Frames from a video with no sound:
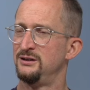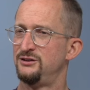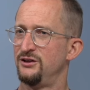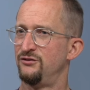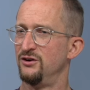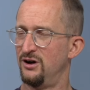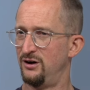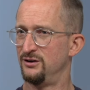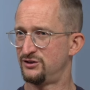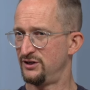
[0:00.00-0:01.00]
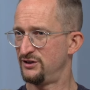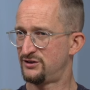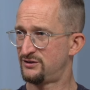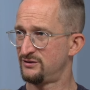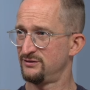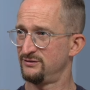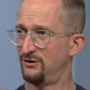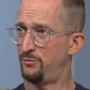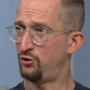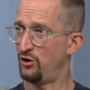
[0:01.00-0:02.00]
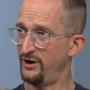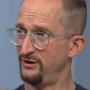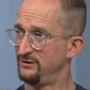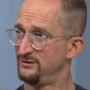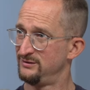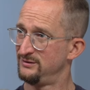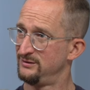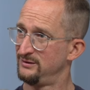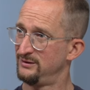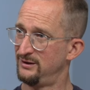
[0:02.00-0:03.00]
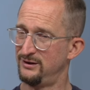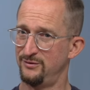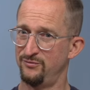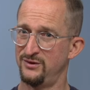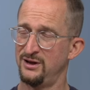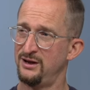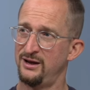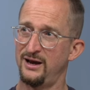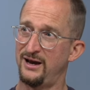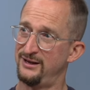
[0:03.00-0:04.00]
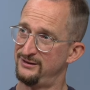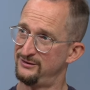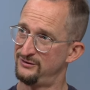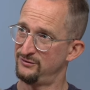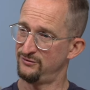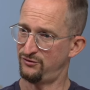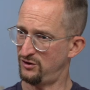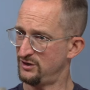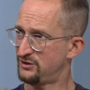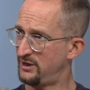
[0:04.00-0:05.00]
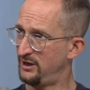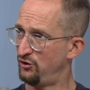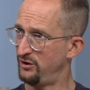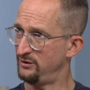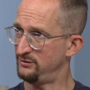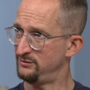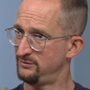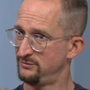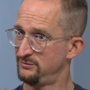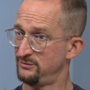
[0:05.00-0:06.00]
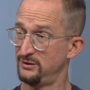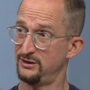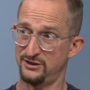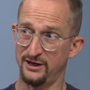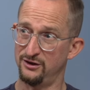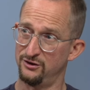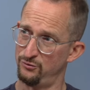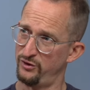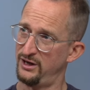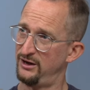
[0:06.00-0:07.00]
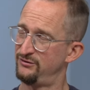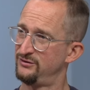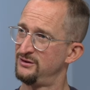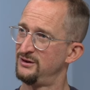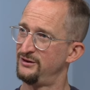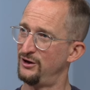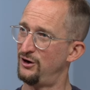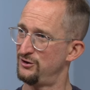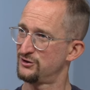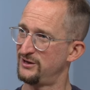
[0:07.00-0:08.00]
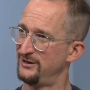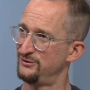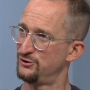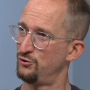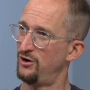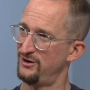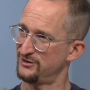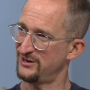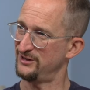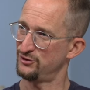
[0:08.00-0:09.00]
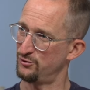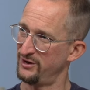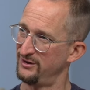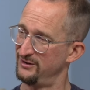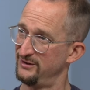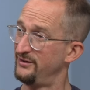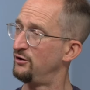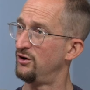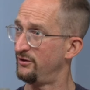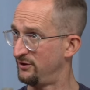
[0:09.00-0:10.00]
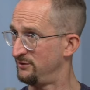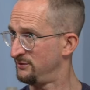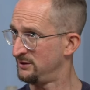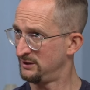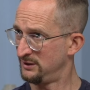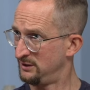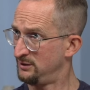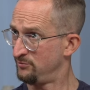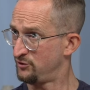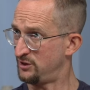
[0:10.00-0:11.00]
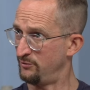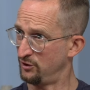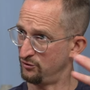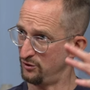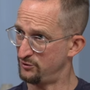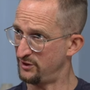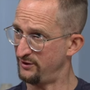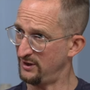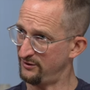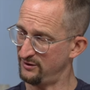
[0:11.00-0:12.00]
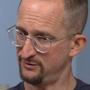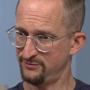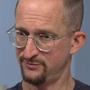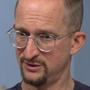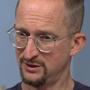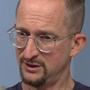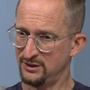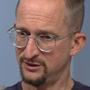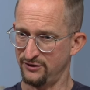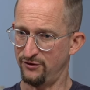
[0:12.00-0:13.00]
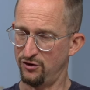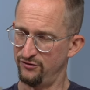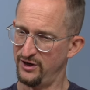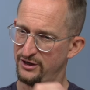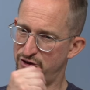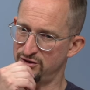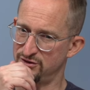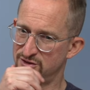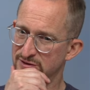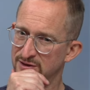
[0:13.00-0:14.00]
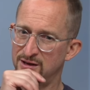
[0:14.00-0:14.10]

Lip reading: different artists operate. And for us here in, at least England, we have the Arts Council England, and there are other similar groups in the other devolved nations.